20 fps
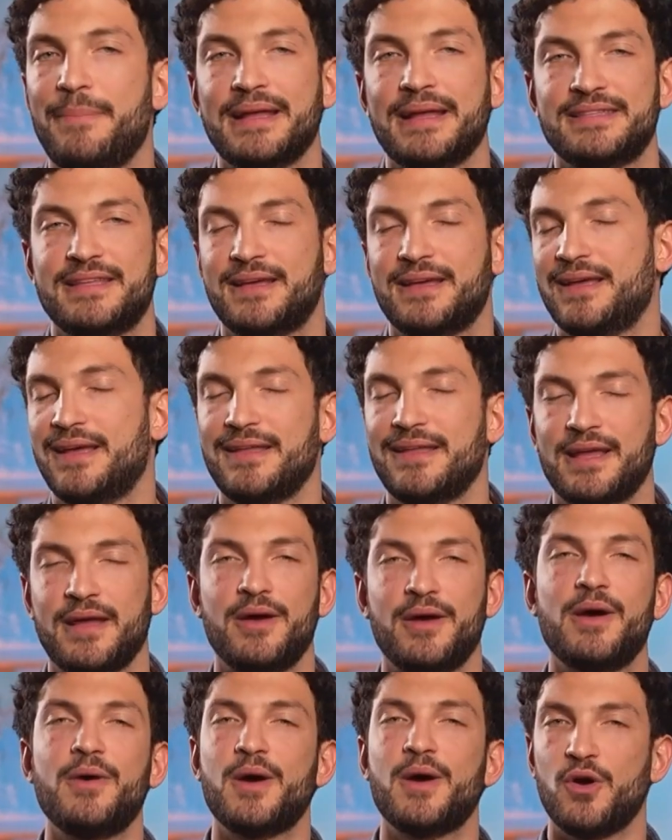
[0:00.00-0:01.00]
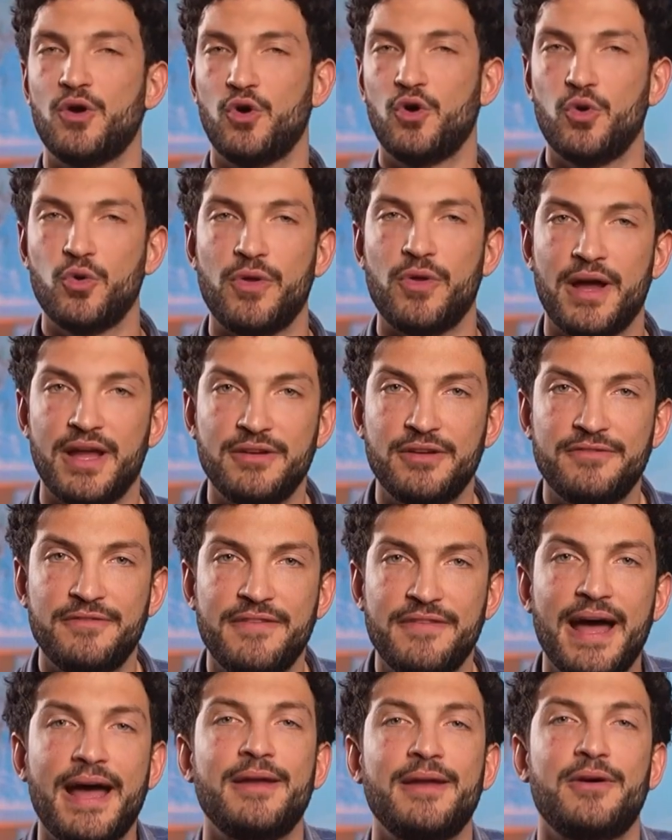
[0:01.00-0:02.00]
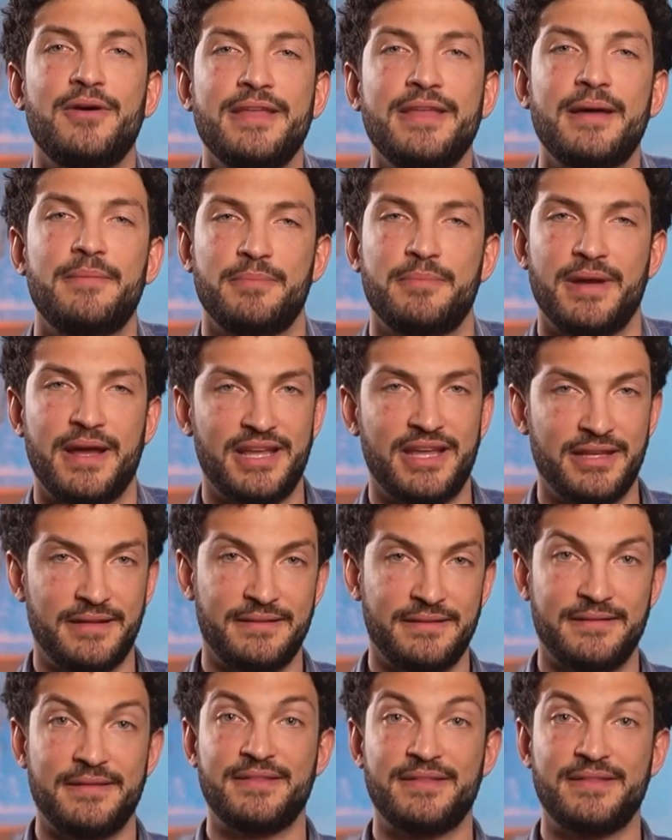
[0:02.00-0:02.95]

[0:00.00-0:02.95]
Basically, there are a whole lot of factors at play,